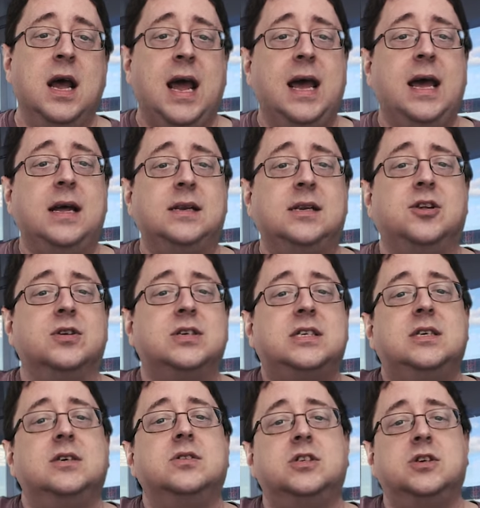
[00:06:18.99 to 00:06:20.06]
and there's
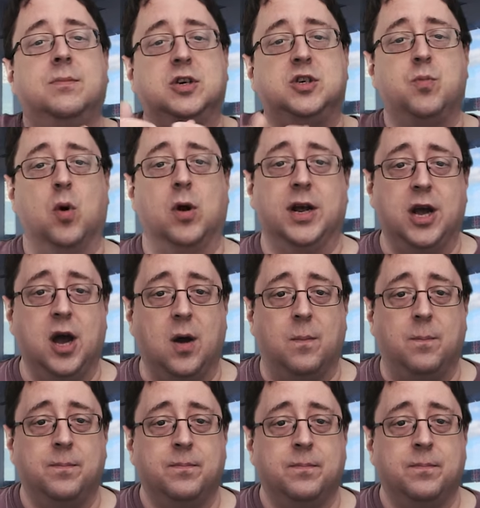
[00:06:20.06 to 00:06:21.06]
still so much more to go.